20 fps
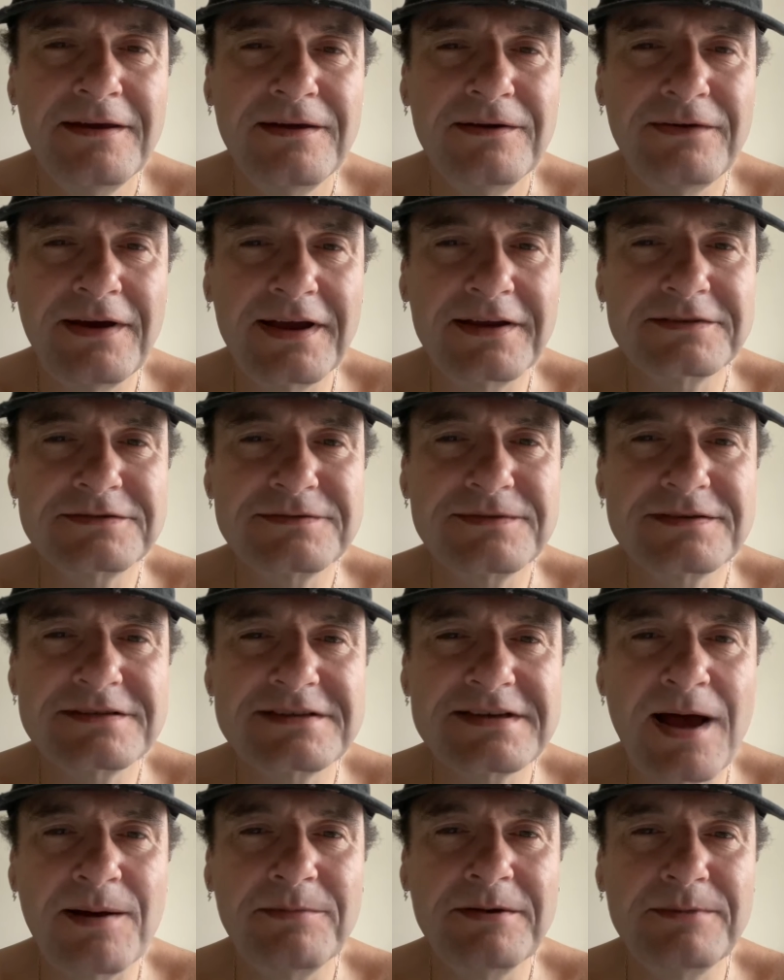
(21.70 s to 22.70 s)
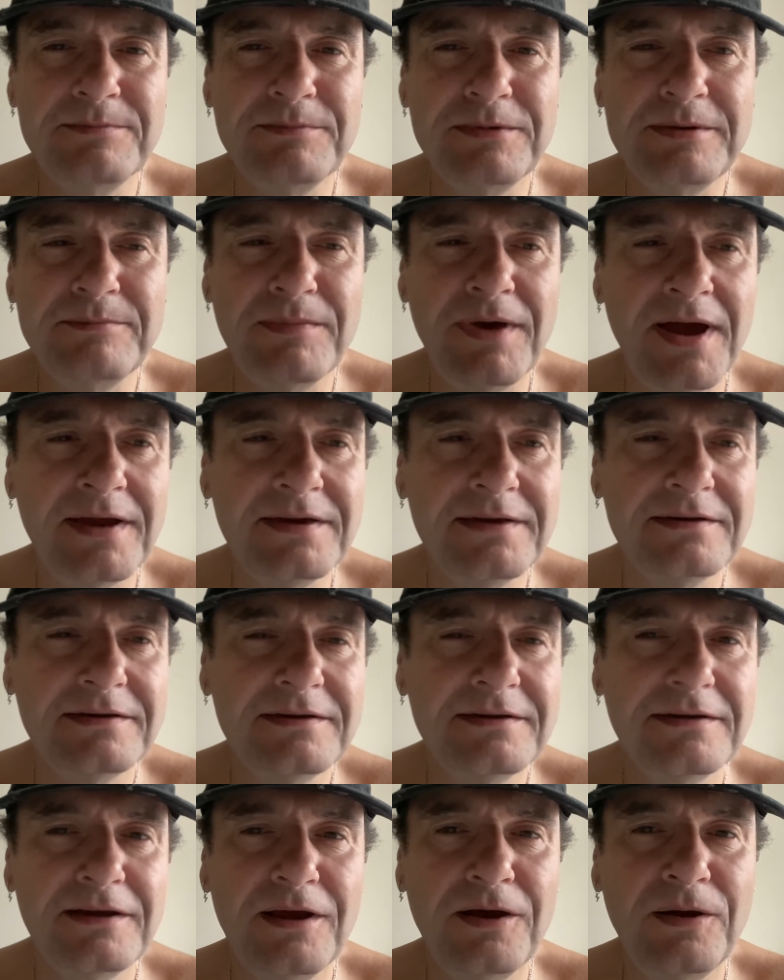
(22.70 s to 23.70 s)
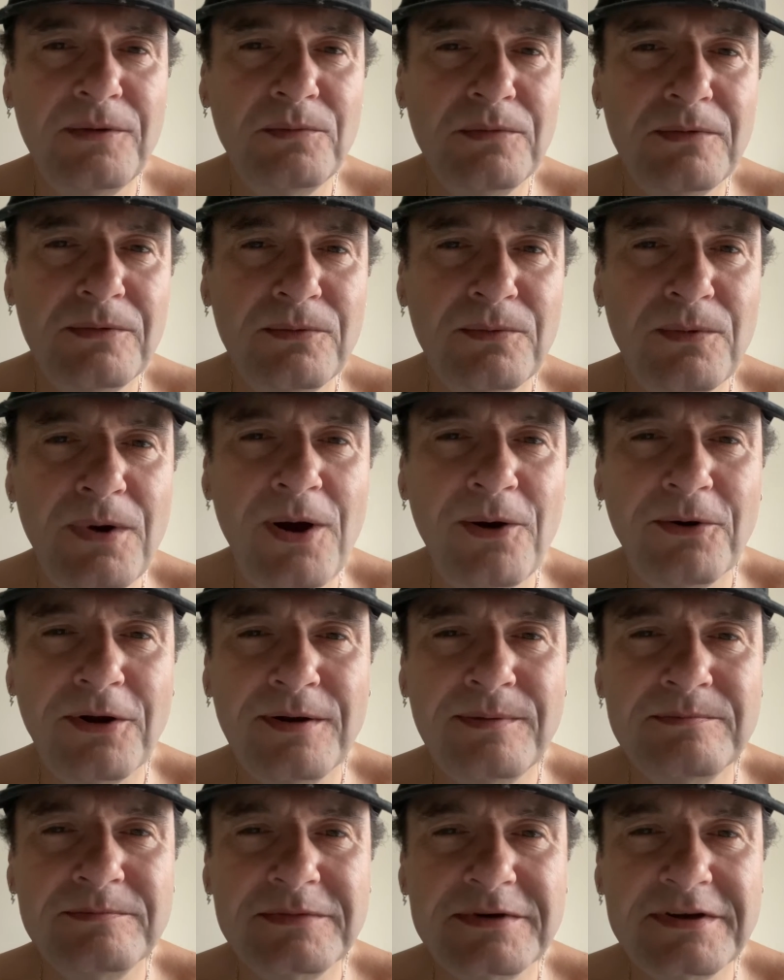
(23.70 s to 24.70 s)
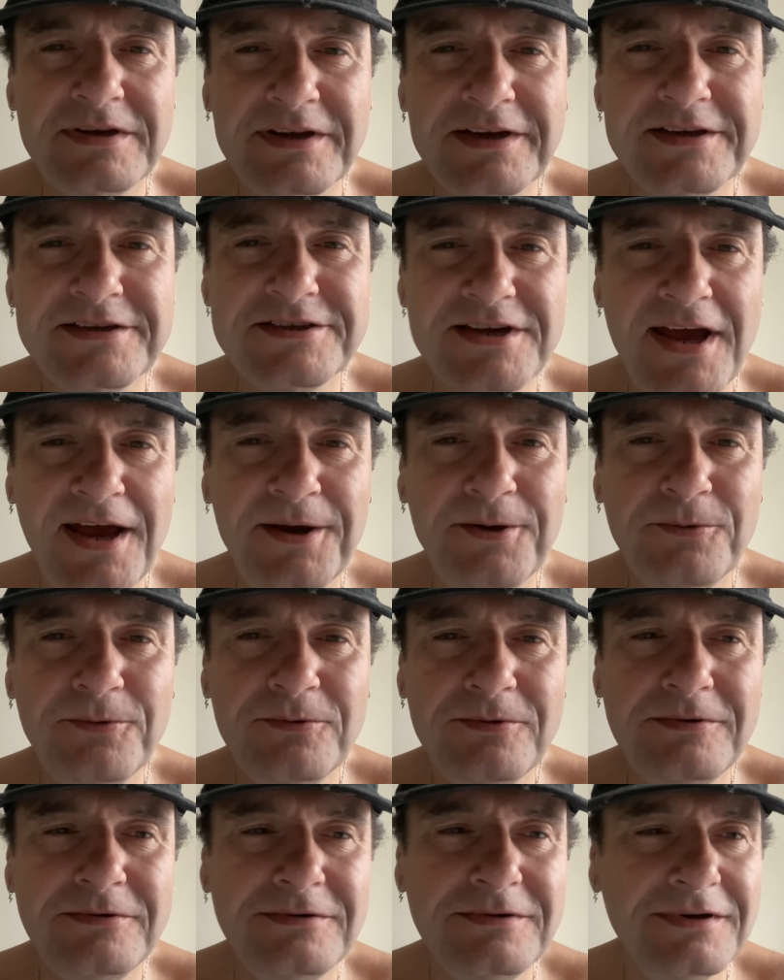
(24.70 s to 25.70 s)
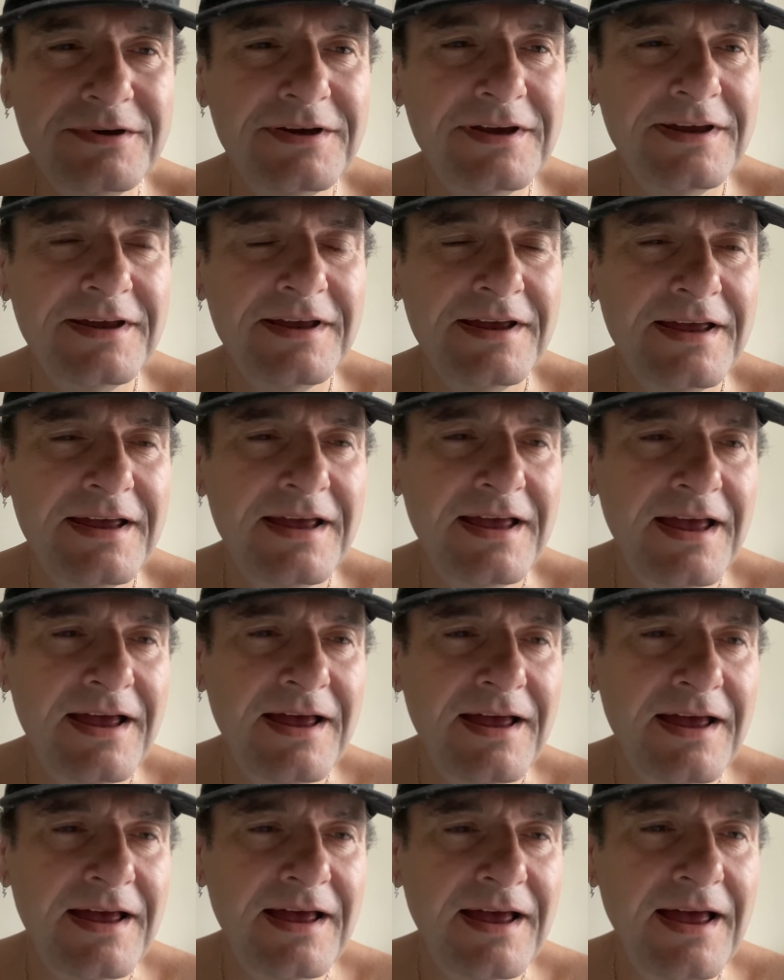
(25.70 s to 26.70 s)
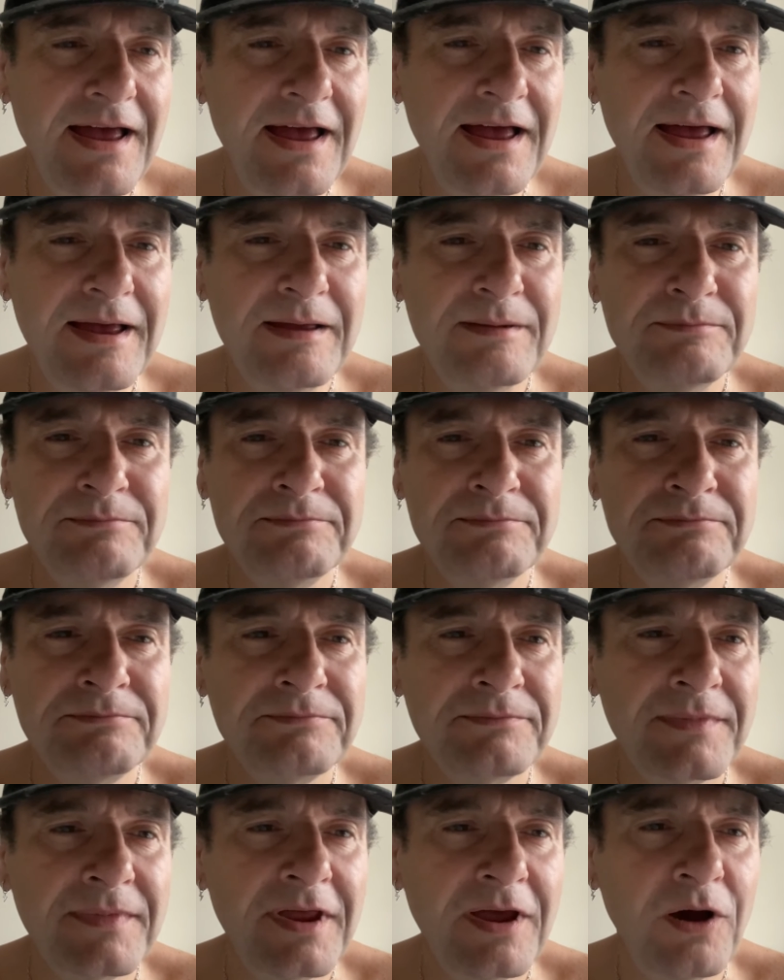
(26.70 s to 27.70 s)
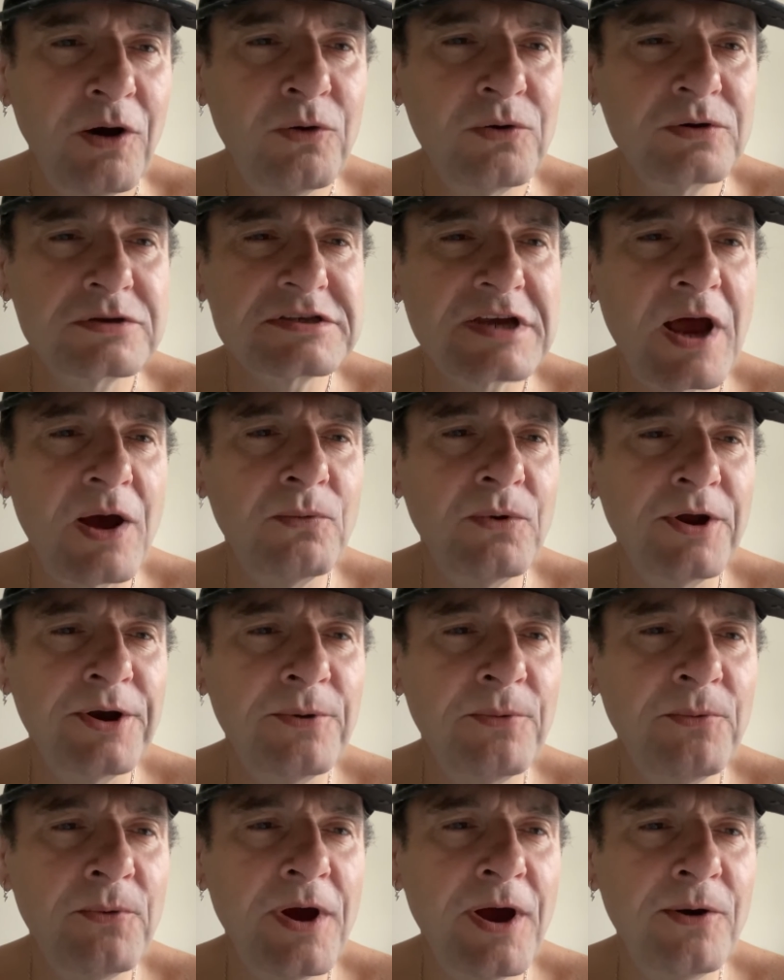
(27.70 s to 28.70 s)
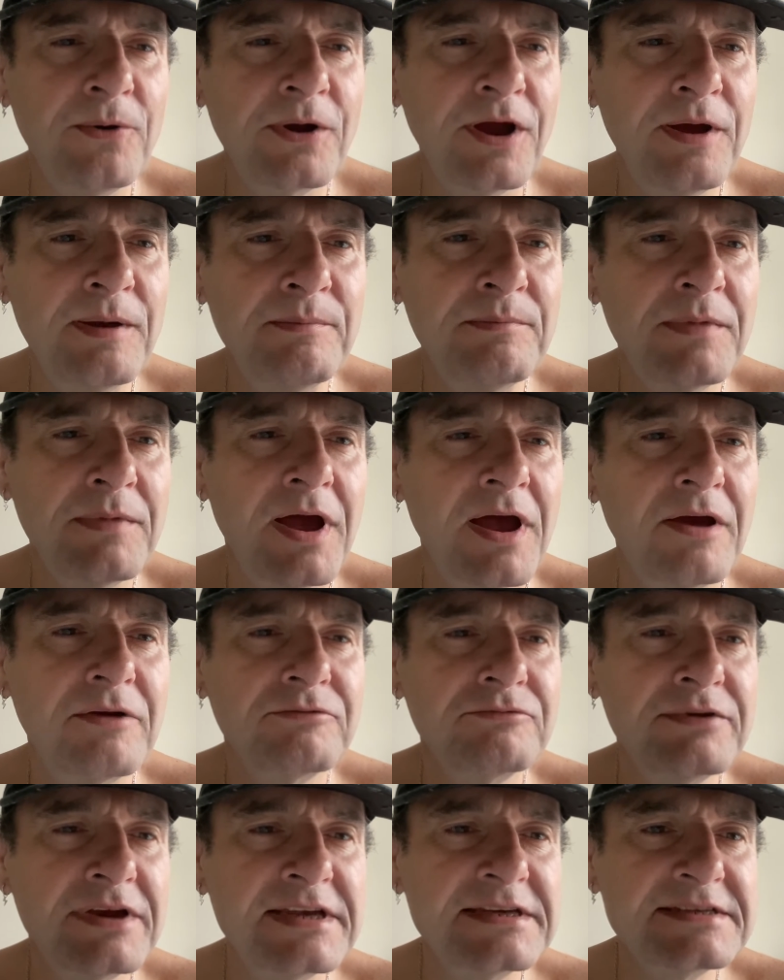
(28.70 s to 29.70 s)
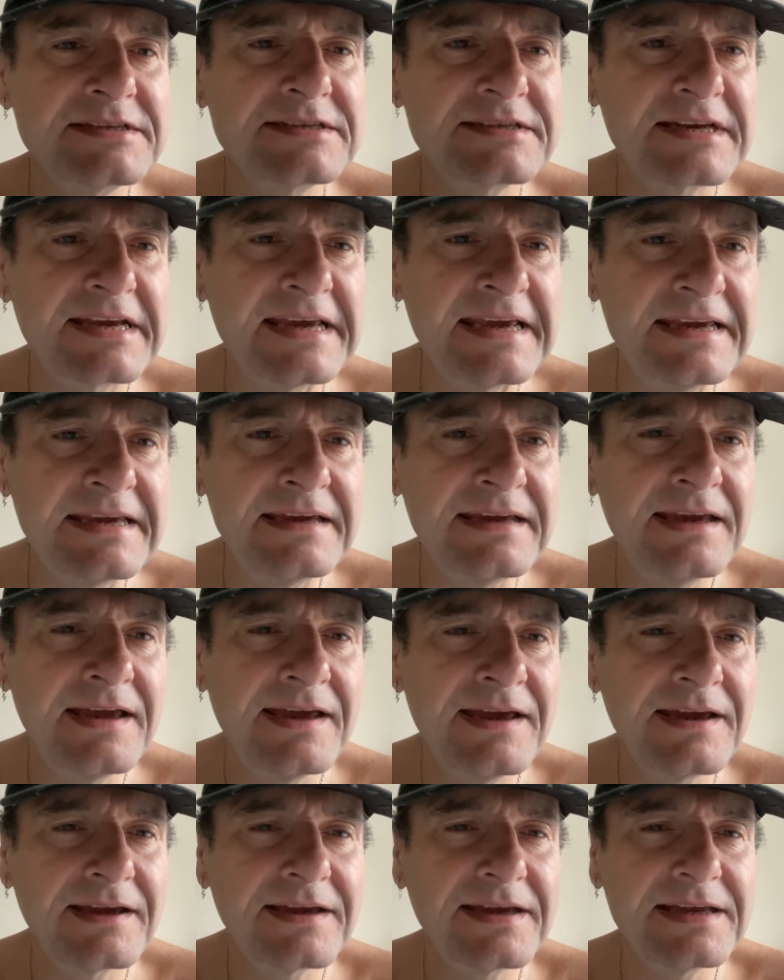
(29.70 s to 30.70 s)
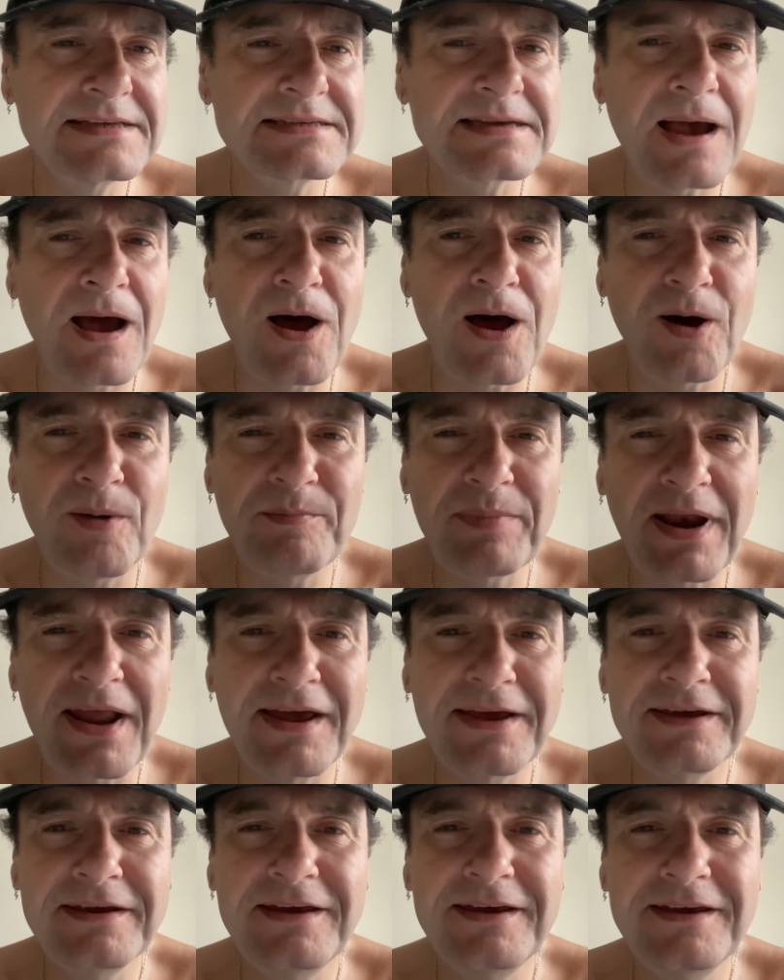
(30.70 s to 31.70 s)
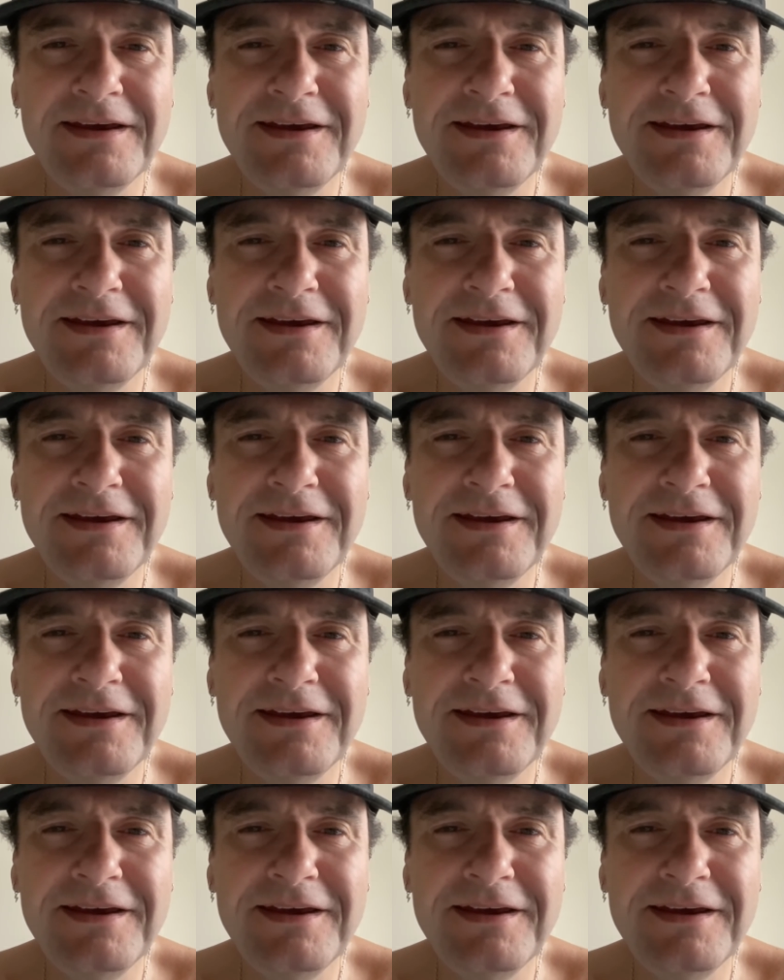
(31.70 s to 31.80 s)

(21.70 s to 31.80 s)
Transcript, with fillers: Thanks for subbing me, mate, and welcome to the channel. Um, also want to welcome Rizki guitar play.